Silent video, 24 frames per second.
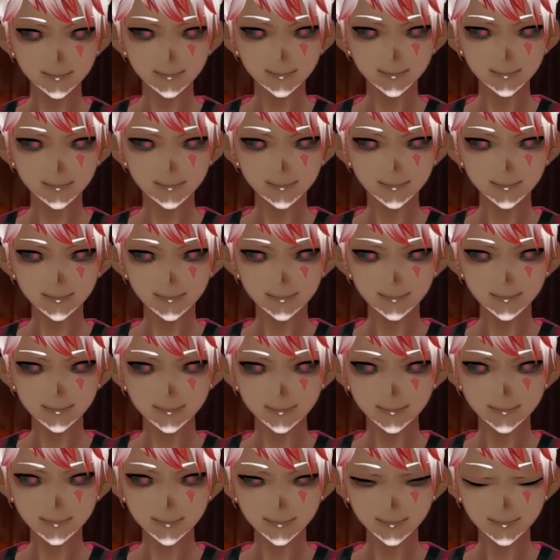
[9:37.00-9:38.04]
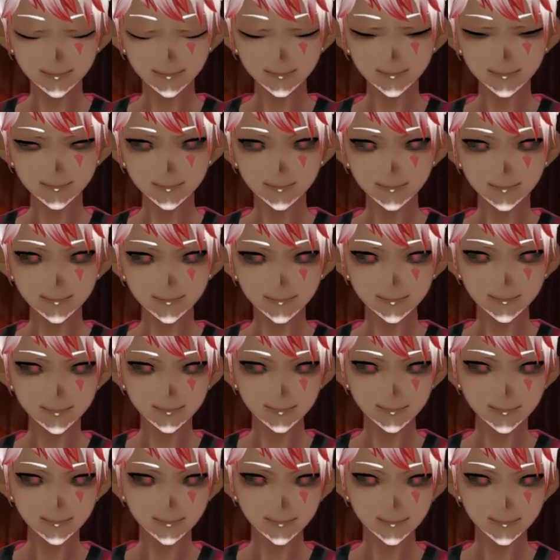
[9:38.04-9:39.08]

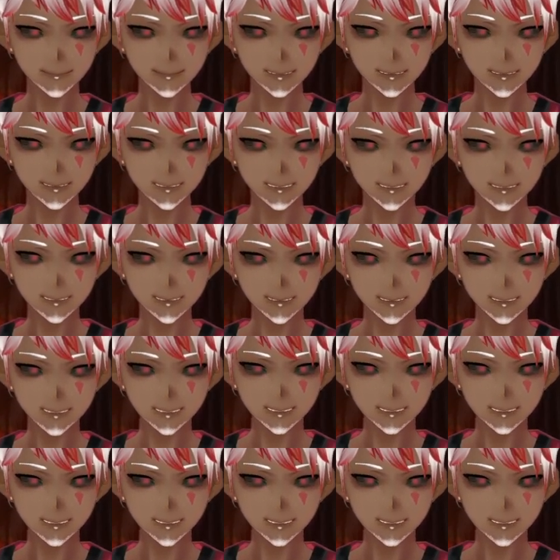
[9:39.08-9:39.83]
No one is speaking in this clip.